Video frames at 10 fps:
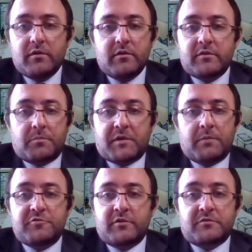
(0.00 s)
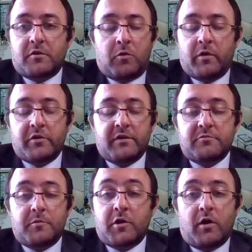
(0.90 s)
Sometimes just a lawyer gives
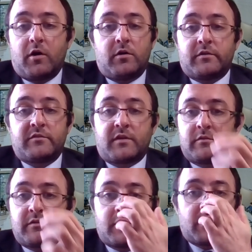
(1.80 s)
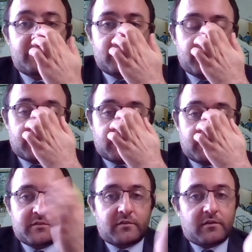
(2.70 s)
them a call and suddenly your AC is fixed the
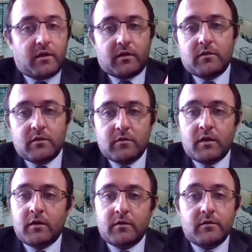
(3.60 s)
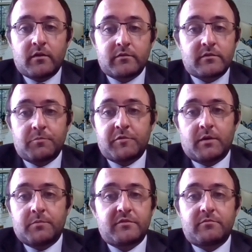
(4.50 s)
next day. And
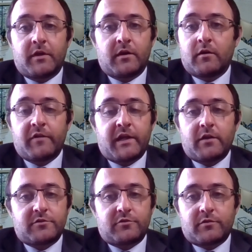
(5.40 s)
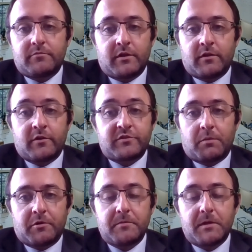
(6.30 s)
sometimes they are recalcitrant, they're stubborn.